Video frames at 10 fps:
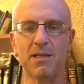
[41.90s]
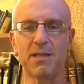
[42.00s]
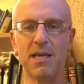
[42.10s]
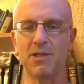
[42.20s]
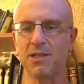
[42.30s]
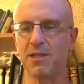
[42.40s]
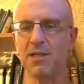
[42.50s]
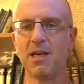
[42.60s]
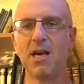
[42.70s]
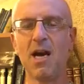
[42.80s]
sessions.
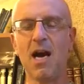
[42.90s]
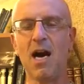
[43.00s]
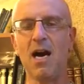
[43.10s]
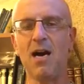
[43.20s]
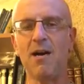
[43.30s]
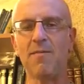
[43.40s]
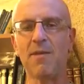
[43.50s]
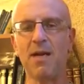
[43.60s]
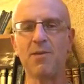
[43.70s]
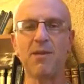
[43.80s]

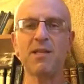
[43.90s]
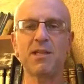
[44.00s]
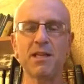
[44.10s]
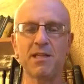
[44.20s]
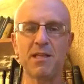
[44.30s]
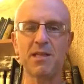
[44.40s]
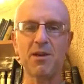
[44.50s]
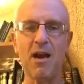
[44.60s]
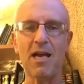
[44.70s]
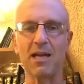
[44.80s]
And the reason is that these
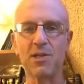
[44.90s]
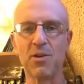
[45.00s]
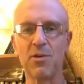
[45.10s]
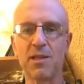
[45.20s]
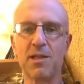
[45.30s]
are agadot.